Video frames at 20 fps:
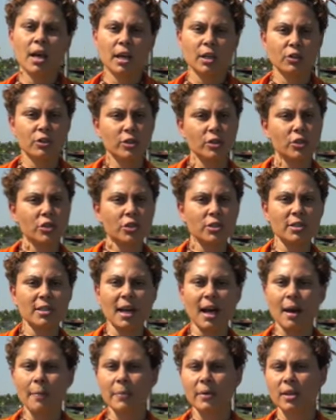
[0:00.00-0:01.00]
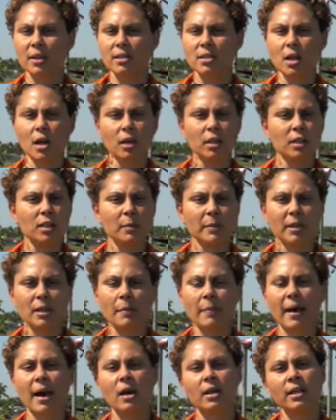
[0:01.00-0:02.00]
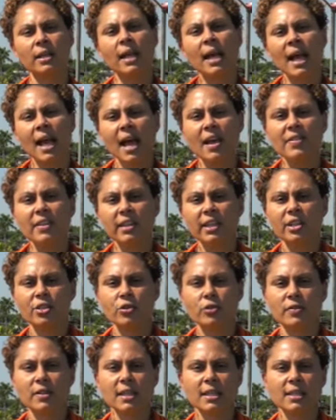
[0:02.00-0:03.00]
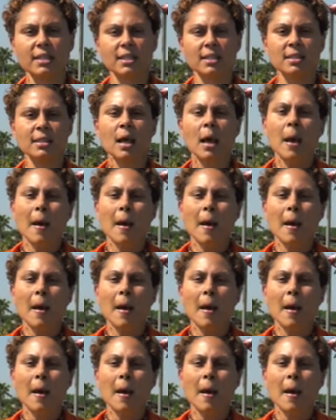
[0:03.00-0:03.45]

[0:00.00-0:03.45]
Introduce your topic, talk a little bit about it, and then hit your thesis.